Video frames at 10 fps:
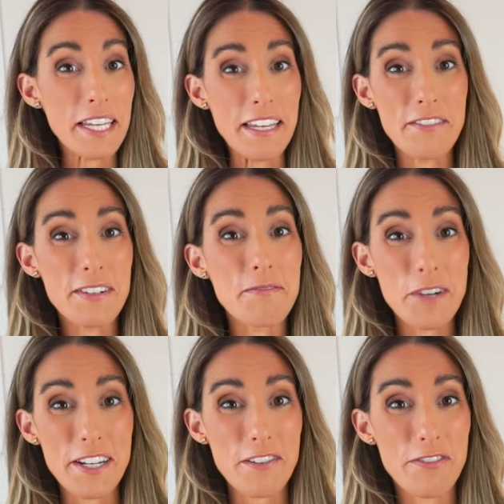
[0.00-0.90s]
even
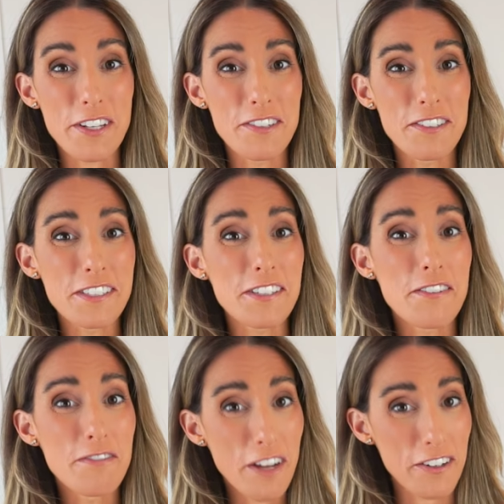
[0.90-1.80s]
when it feels
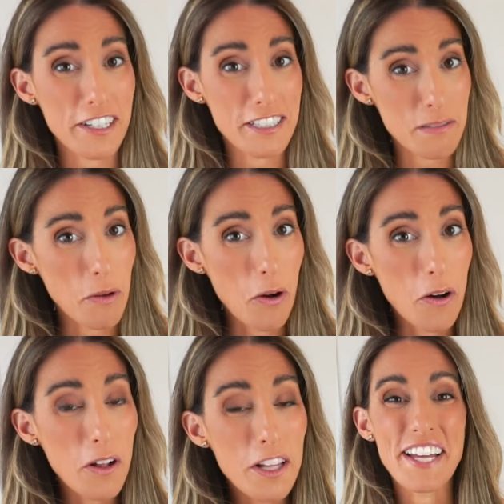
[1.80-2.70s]
very small.